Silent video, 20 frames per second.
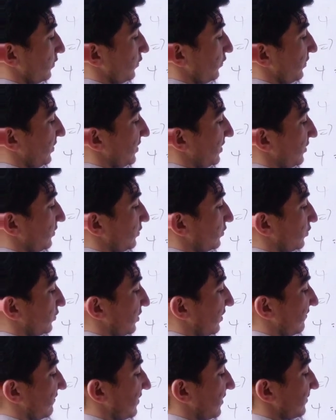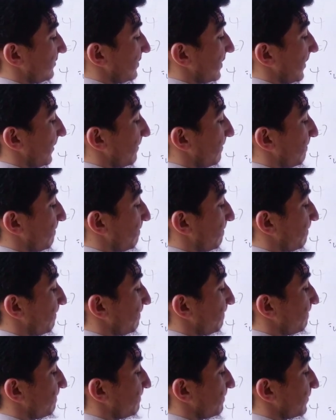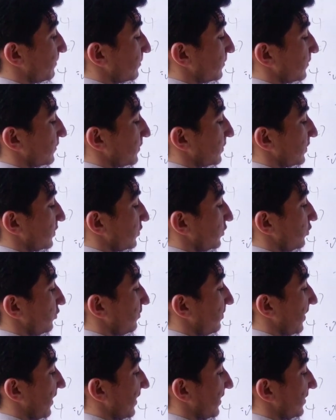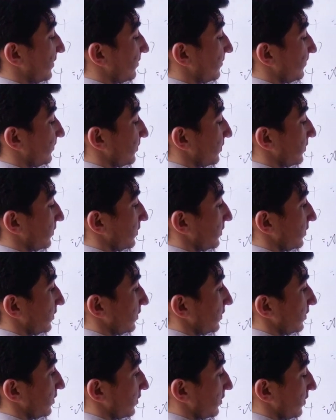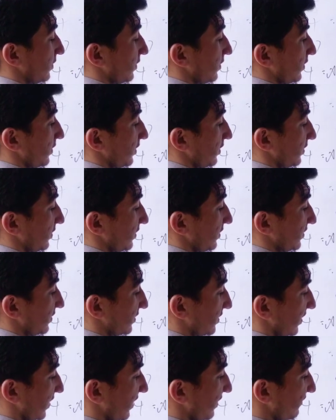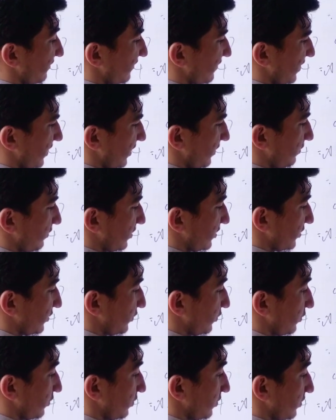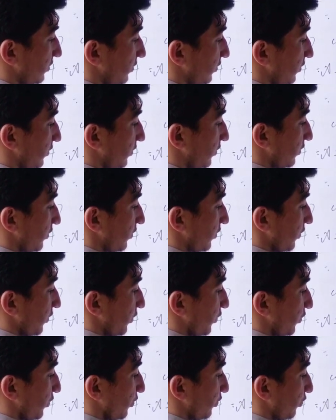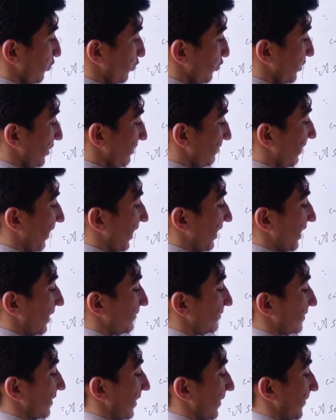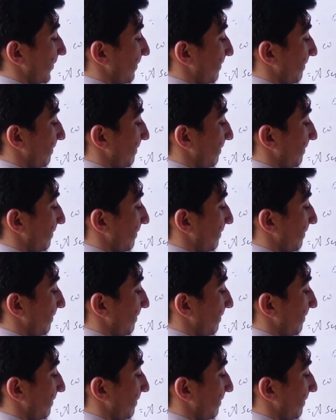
v is equal to f lambda 2 pi, and this f equals to v by lambda